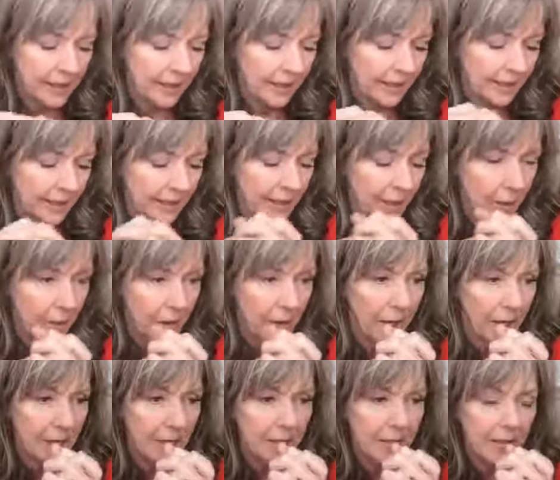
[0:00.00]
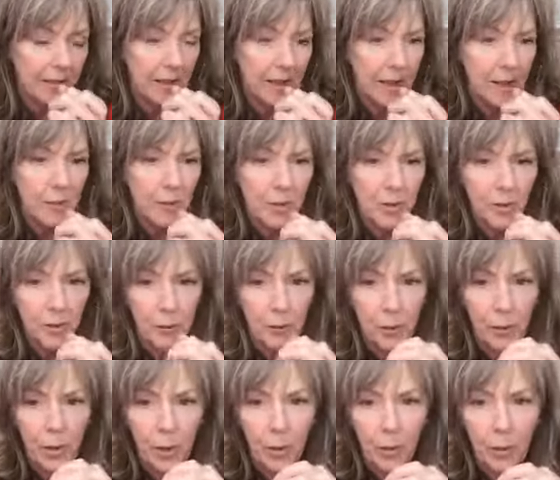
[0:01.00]
you know, I am to the
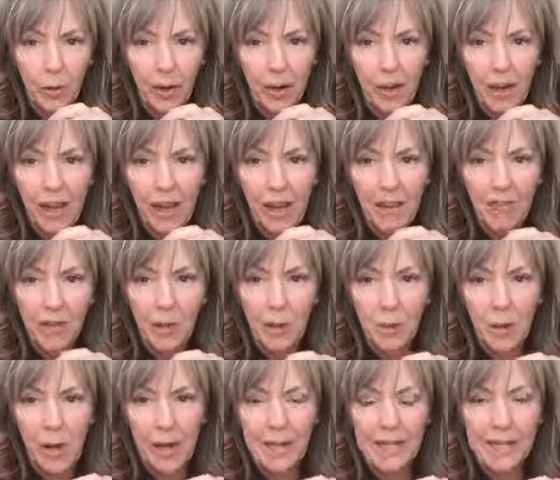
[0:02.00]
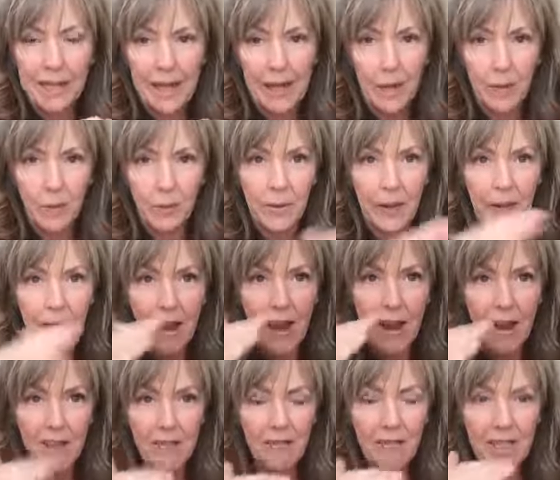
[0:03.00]
point where I have to write down
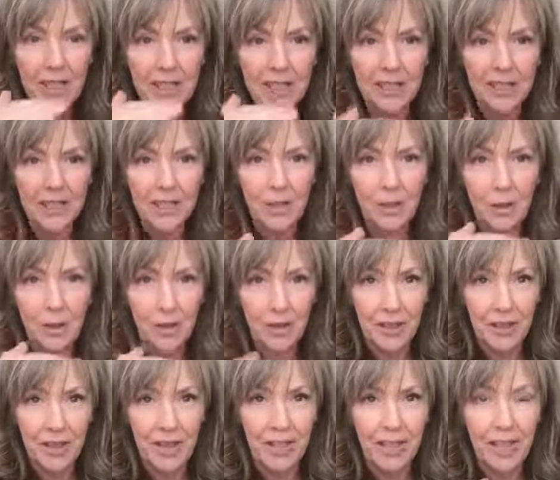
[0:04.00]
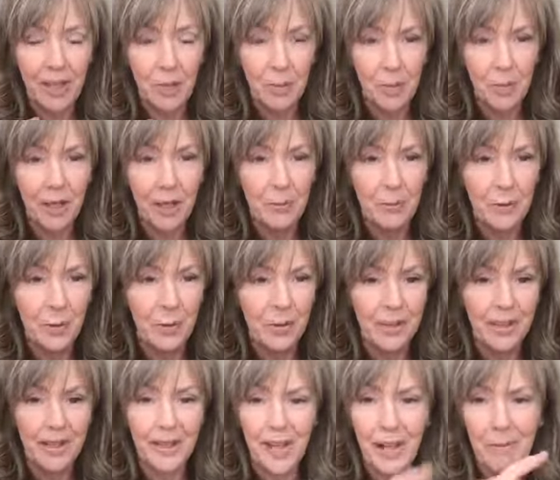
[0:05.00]
every single thing and when I'm
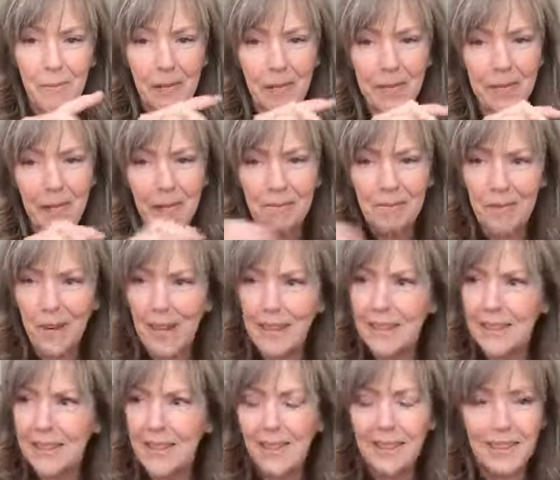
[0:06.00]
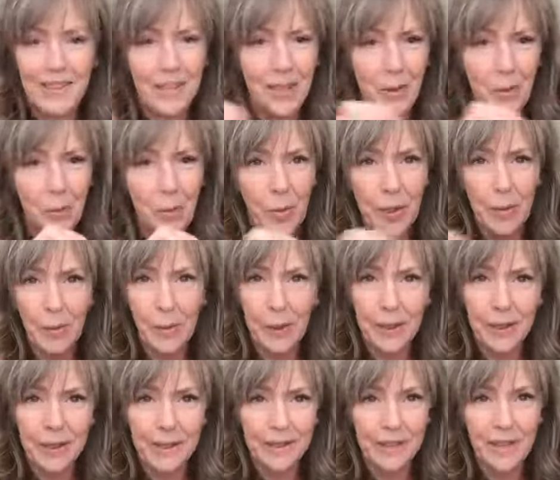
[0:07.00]
doing it. I'm writing down, you know, when am I
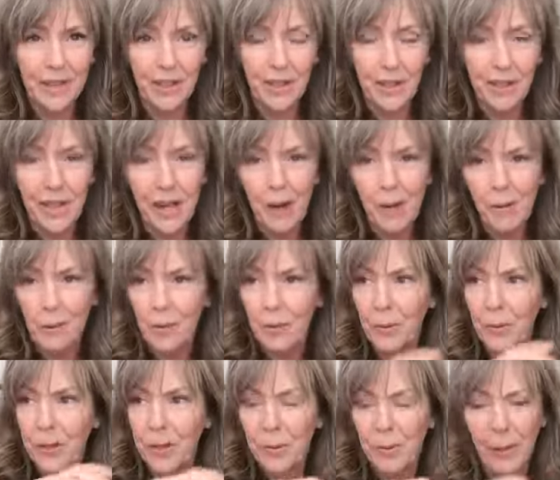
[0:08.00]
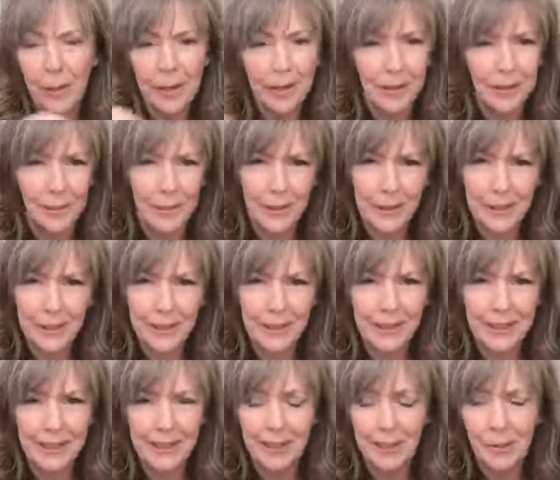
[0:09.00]
going to take a shower? When am I going to be,
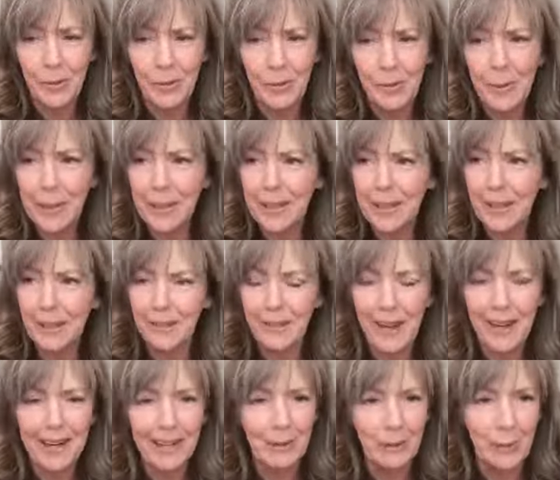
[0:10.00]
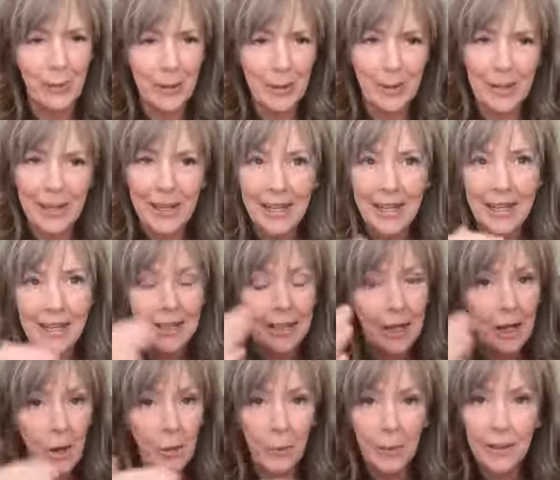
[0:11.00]
you am I going to get ready? When, you
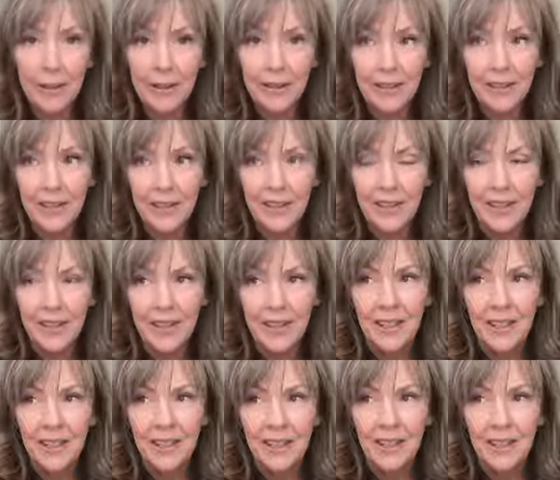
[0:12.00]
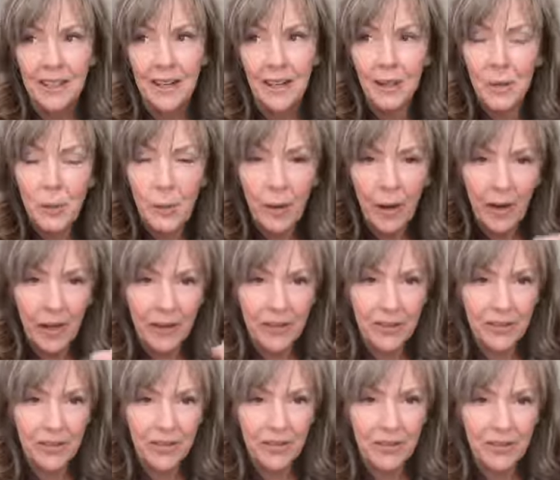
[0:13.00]
know, because
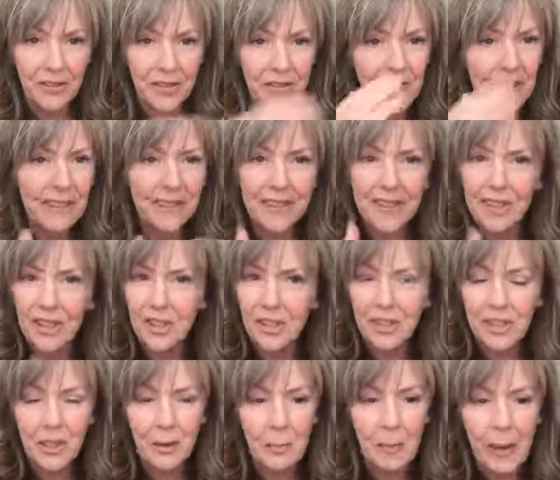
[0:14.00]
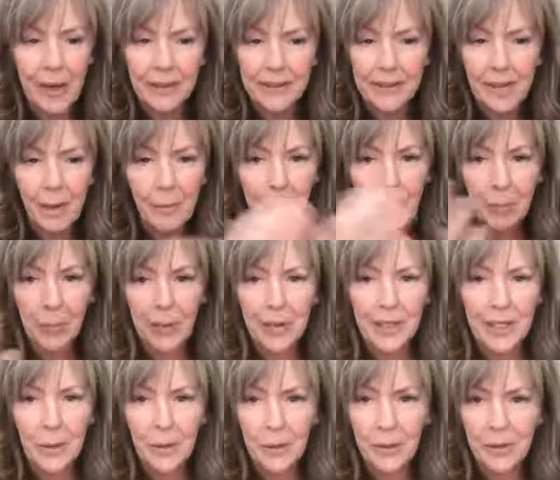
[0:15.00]
otherwise things can just get backed up and we
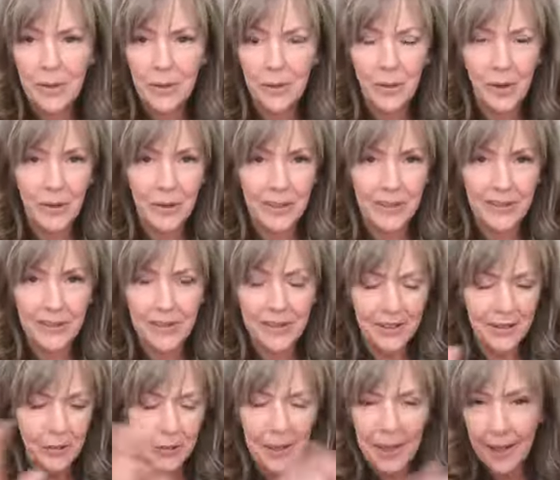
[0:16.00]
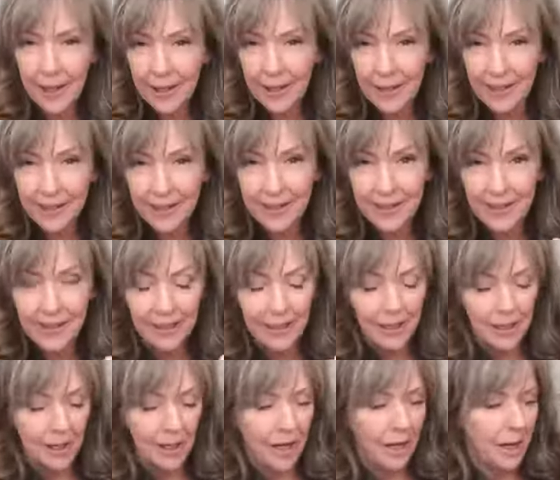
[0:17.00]
think we can do all these things and we can't.
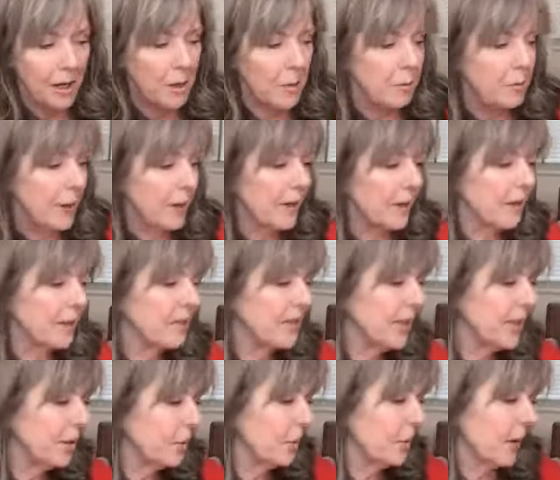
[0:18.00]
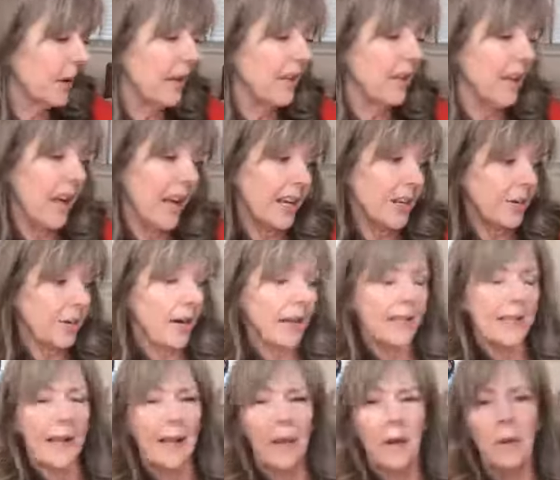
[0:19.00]
But I'll tell you what I like
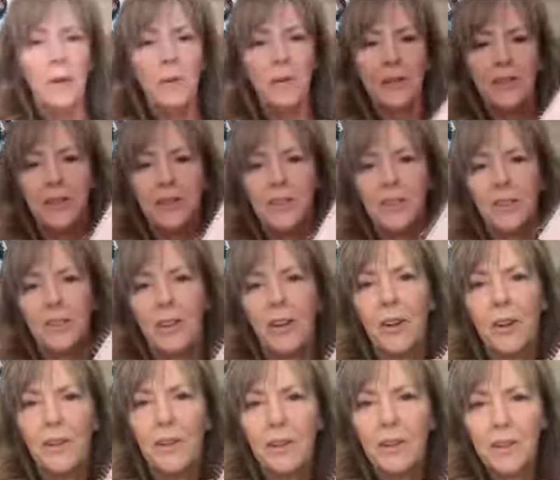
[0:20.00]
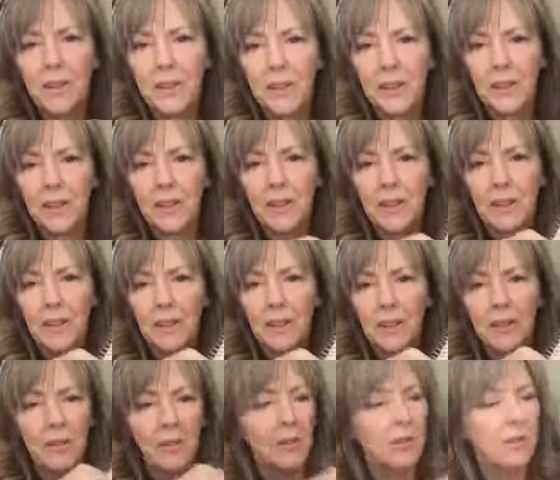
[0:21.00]
right now. This is called the